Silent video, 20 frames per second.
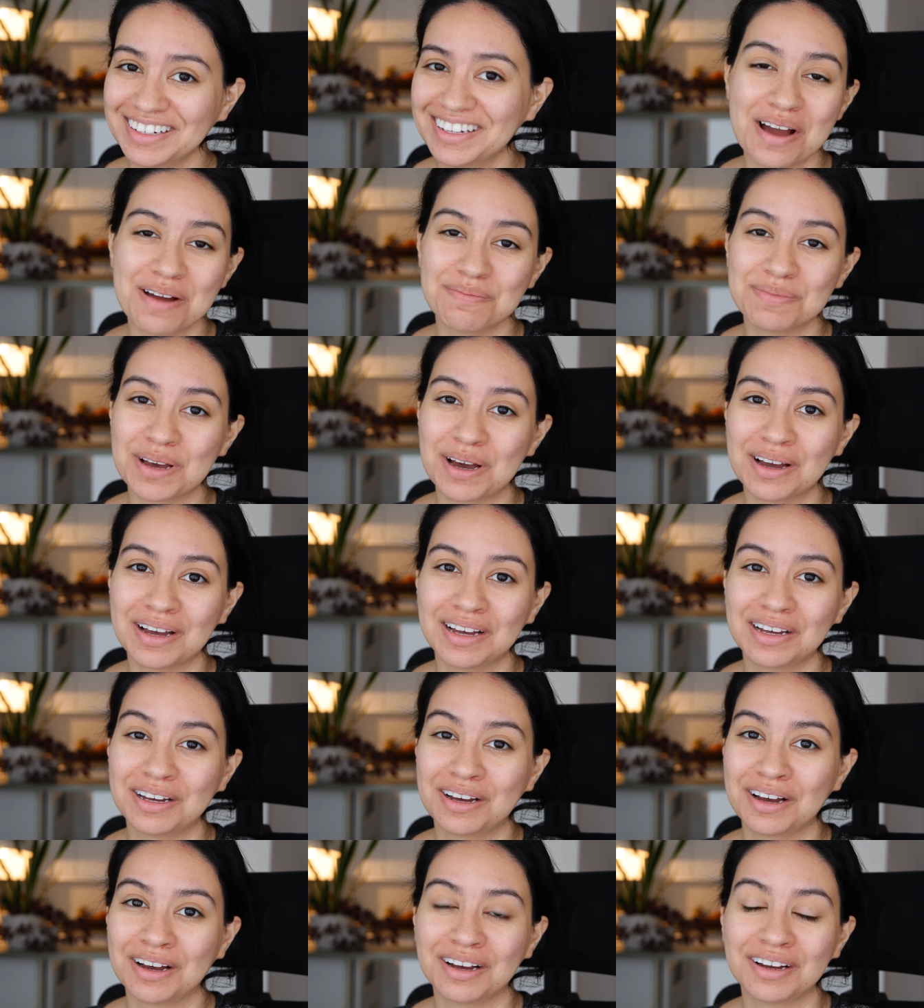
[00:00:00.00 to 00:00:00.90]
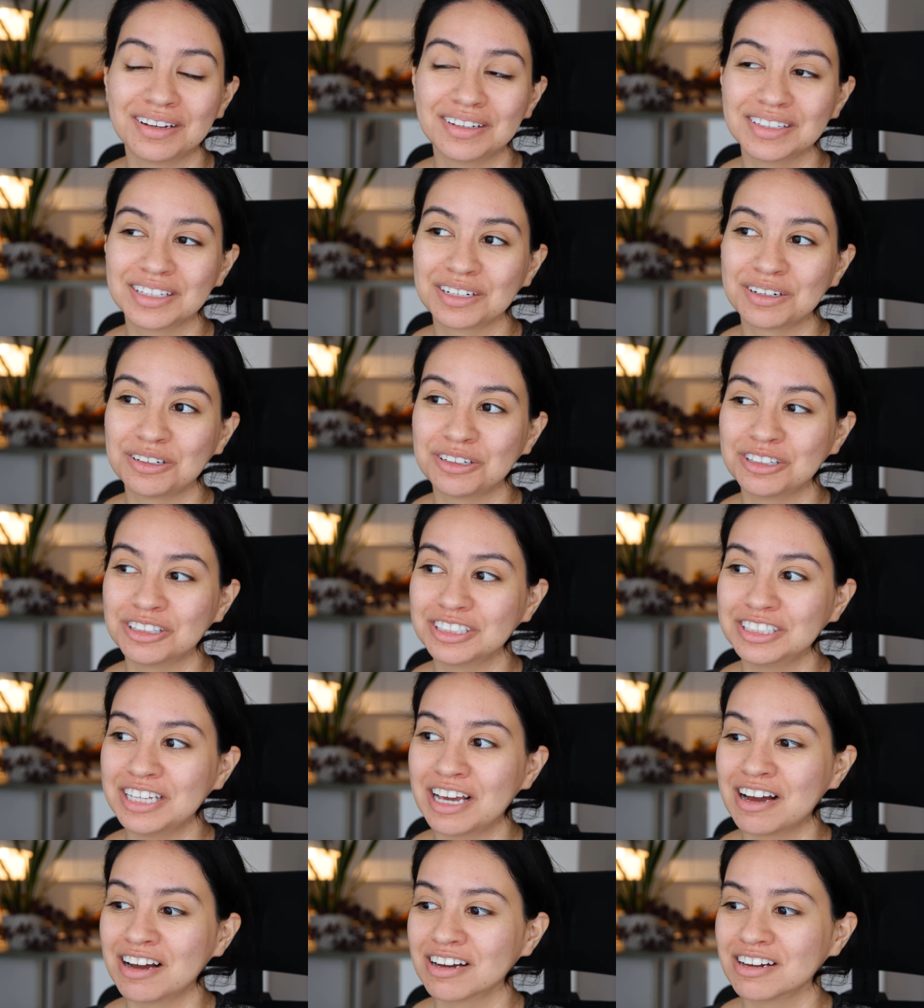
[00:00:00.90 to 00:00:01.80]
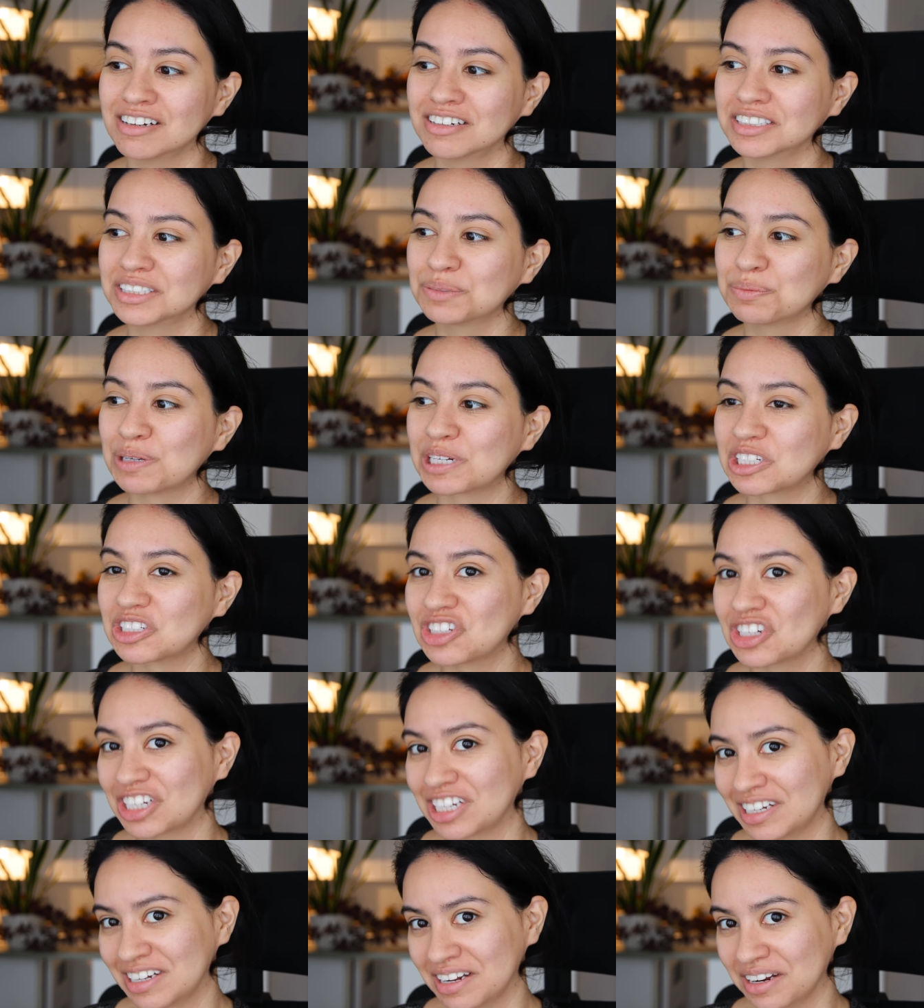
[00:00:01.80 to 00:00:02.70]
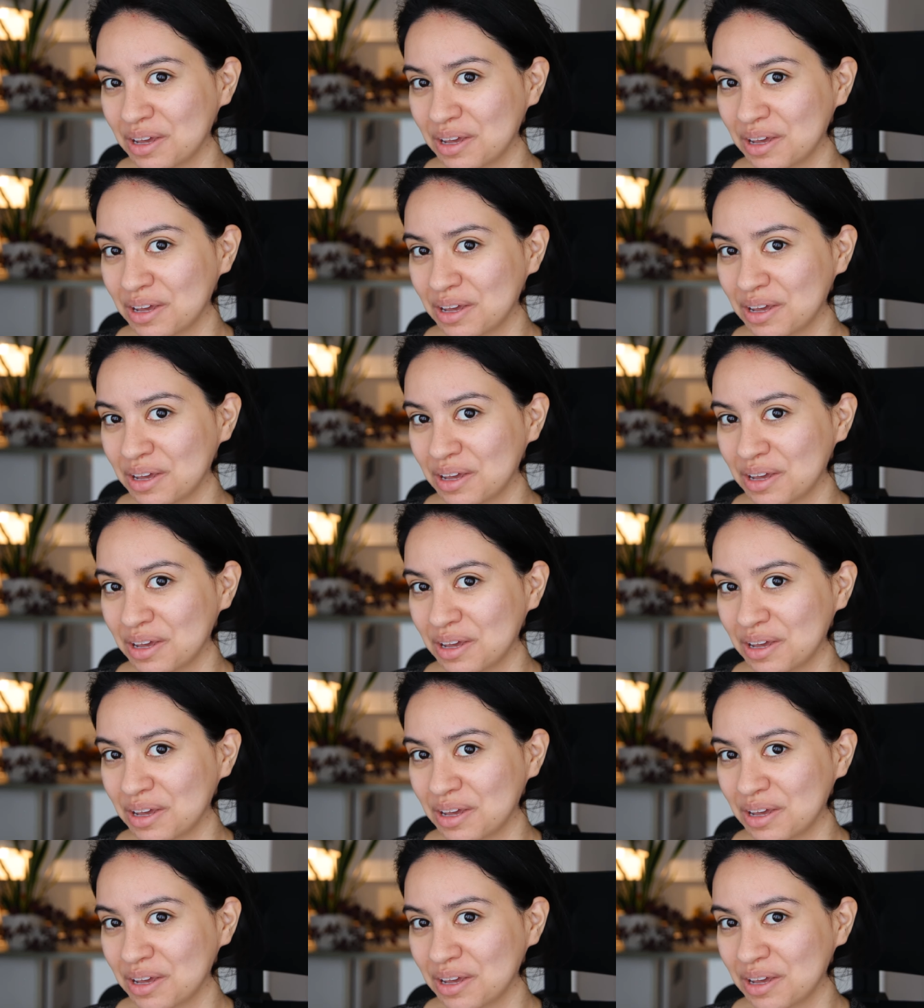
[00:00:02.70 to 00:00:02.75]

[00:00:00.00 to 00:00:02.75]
I'm not a little young spring chicken